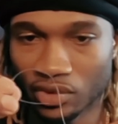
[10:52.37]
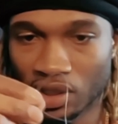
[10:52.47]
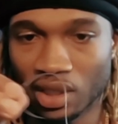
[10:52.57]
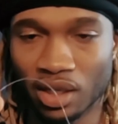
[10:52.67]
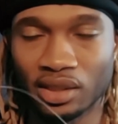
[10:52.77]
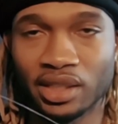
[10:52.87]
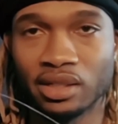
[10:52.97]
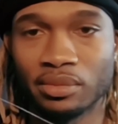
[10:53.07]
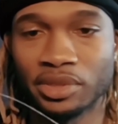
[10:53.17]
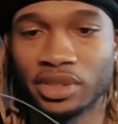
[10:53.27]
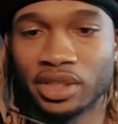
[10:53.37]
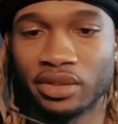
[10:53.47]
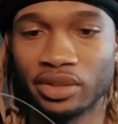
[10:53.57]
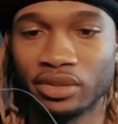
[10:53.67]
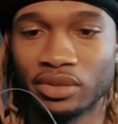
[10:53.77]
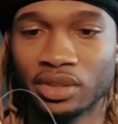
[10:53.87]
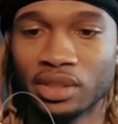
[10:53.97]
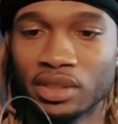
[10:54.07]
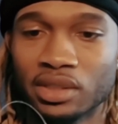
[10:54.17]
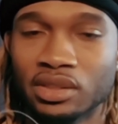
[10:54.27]
the leader material.
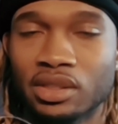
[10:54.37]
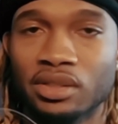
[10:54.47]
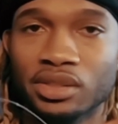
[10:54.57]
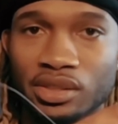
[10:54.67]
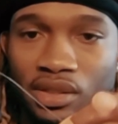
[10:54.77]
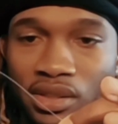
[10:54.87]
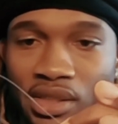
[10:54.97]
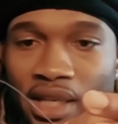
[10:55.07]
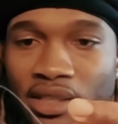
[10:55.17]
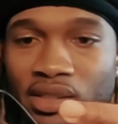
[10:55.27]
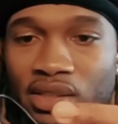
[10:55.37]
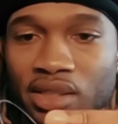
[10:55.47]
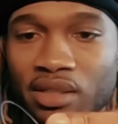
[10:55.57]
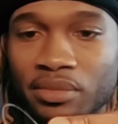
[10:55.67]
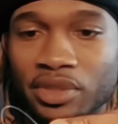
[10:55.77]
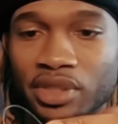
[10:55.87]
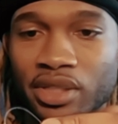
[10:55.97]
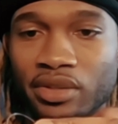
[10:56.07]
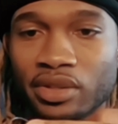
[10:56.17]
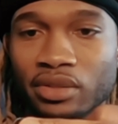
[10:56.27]
So you're just going to take this leader
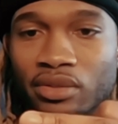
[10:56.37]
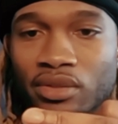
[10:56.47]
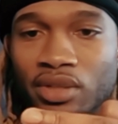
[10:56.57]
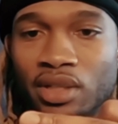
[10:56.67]
material